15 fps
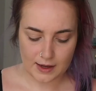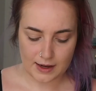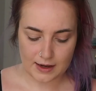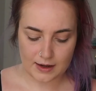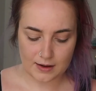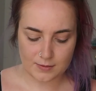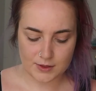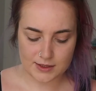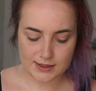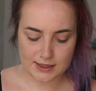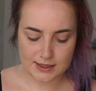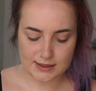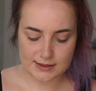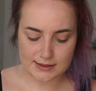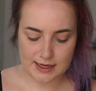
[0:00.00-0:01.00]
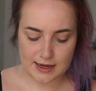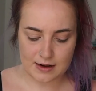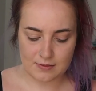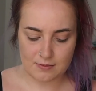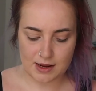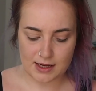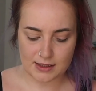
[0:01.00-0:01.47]
And I'm just going to
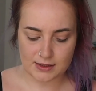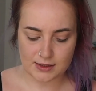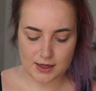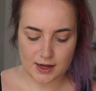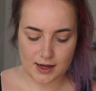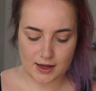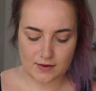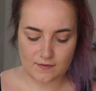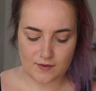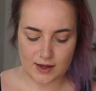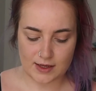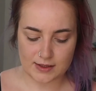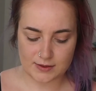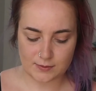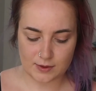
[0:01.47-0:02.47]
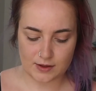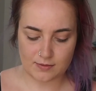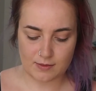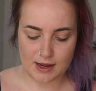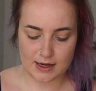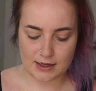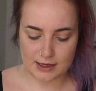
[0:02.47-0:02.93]
set my entire face with
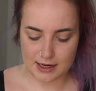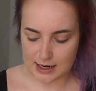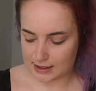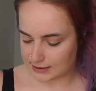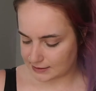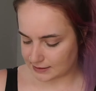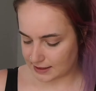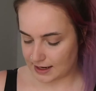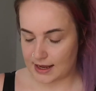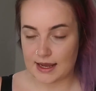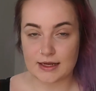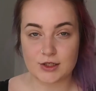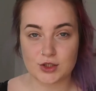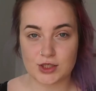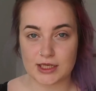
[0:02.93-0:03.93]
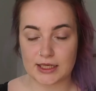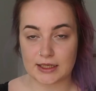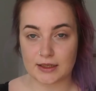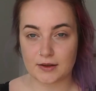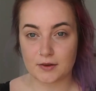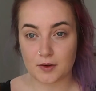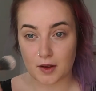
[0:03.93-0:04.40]
my NYX
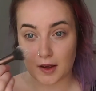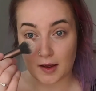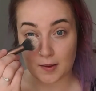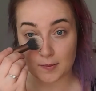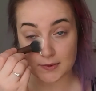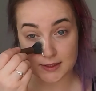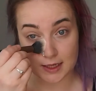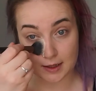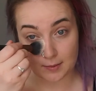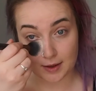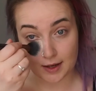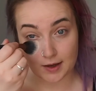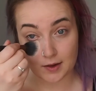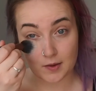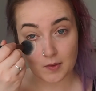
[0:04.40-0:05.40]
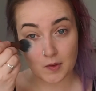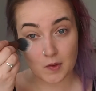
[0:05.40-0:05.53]
HD setting powder.